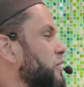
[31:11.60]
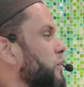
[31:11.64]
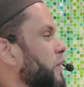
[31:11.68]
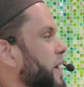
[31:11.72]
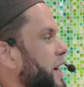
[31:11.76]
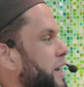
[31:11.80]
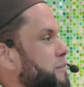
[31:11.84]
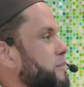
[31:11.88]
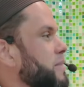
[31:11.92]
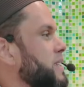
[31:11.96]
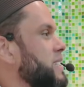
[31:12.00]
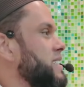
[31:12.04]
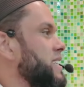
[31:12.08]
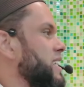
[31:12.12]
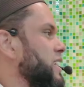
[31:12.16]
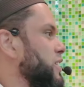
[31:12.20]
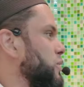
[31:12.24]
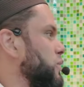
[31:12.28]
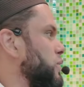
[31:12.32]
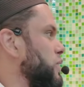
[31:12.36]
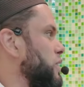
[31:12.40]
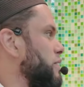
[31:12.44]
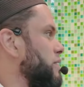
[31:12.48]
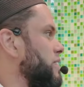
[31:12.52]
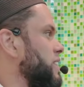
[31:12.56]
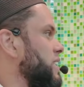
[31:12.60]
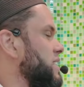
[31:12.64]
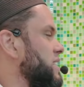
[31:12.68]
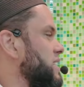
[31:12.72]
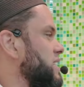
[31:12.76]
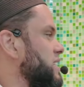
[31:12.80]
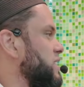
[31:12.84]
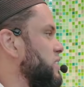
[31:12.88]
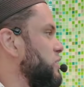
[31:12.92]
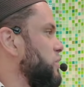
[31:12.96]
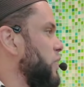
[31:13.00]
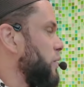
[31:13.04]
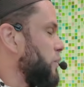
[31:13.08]
Why am I saying all of
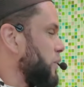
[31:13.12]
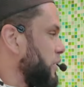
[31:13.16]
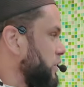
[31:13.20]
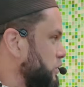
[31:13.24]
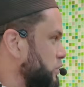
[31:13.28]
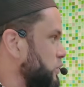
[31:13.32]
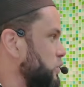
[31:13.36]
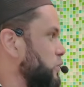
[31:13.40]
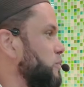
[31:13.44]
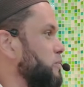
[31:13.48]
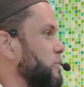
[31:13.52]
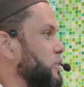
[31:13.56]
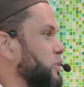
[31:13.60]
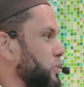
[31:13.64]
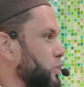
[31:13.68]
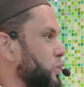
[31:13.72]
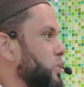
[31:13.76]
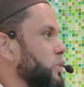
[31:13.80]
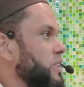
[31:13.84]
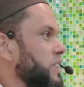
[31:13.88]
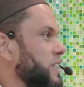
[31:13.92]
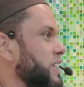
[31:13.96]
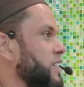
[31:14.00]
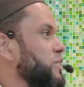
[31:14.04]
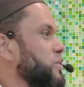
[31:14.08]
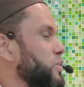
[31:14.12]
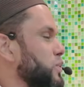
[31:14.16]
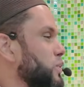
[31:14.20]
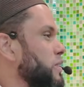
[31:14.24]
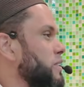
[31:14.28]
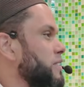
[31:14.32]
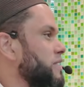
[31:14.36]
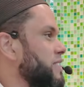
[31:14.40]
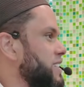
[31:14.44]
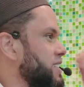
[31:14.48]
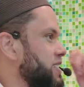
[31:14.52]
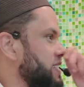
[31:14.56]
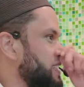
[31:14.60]
this? Do I want you to be naughty and do all
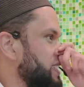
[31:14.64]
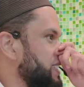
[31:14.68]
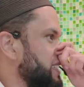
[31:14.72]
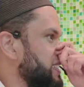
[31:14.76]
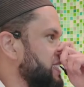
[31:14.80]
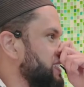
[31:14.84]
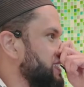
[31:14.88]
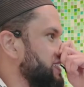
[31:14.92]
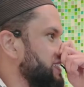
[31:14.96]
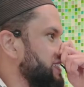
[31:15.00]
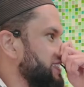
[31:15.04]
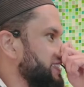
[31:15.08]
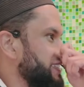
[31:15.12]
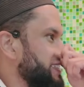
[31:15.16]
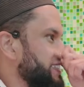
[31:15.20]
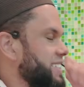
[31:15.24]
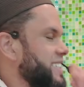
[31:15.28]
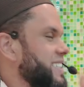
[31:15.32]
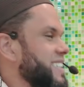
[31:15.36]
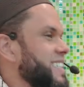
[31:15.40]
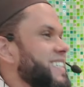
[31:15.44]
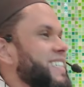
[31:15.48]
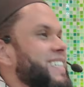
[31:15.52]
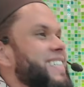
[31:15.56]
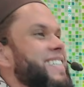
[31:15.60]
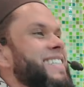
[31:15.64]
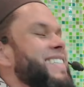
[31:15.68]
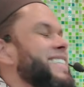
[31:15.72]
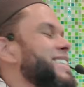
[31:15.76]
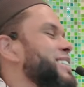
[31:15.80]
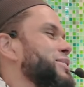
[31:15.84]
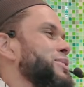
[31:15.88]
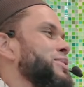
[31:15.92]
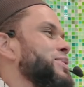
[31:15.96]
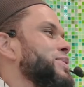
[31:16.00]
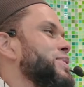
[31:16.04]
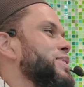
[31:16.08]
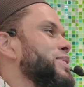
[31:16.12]
of these things?
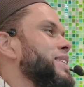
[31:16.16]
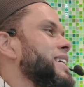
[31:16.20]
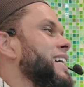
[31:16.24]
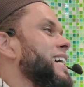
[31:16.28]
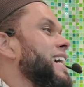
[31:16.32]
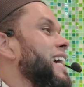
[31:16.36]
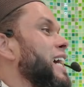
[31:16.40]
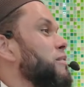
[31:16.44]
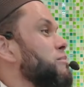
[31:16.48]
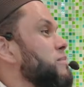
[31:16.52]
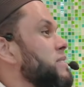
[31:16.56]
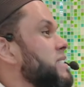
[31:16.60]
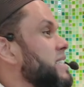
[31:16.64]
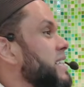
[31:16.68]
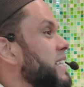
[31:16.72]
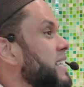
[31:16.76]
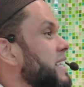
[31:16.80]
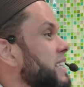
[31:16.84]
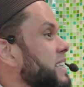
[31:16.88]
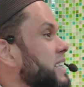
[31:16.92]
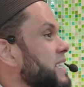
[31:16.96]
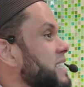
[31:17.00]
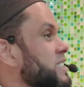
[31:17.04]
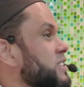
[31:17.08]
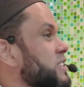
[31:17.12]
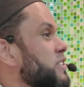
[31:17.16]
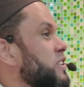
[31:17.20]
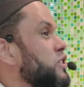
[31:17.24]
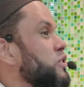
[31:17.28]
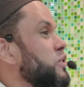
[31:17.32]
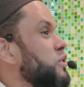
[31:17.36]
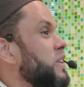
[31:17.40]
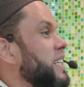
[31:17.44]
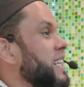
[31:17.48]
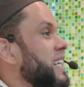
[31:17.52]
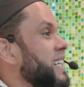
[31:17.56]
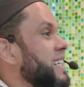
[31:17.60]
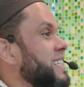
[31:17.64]
No. I'm saying this so that
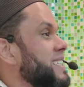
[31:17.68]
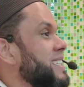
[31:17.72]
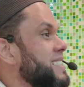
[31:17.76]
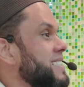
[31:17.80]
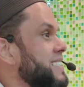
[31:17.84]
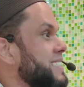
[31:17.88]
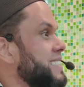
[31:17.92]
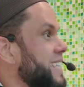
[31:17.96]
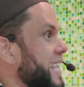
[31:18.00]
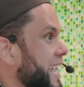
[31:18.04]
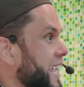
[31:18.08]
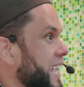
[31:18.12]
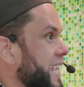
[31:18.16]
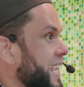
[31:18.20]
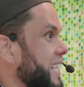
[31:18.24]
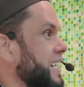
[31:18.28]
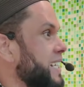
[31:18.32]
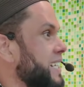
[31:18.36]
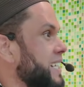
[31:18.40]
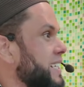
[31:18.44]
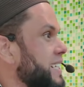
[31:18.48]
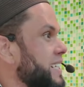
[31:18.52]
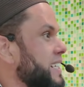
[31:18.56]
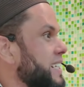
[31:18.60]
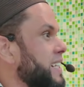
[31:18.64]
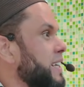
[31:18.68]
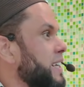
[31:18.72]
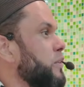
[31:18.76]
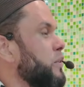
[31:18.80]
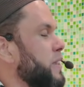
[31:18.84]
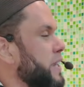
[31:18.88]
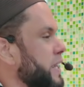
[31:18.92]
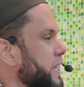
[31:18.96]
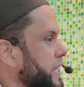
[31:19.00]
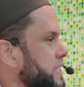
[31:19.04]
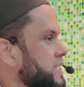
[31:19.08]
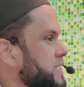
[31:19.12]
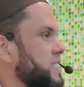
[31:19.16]
you can understand
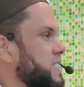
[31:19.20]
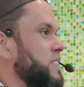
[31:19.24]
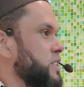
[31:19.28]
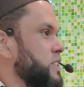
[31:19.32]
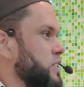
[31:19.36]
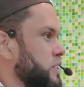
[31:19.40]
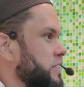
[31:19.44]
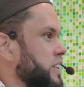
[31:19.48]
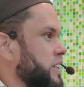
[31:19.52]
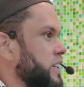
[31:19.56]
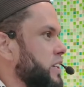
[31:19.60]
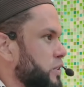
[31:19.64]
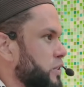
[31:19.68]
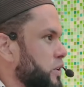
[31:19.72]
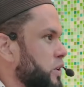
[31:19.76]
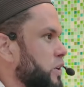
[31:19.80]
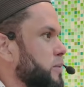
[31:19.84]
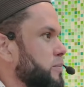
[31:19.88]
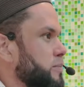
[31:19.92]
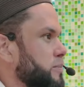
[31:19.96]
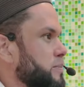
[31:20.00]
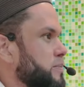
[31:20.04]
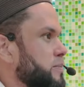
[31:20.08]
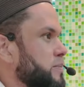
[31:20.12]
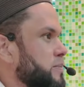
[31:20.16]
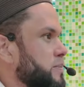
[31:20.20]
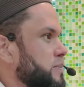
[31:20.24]
the essence of ihram.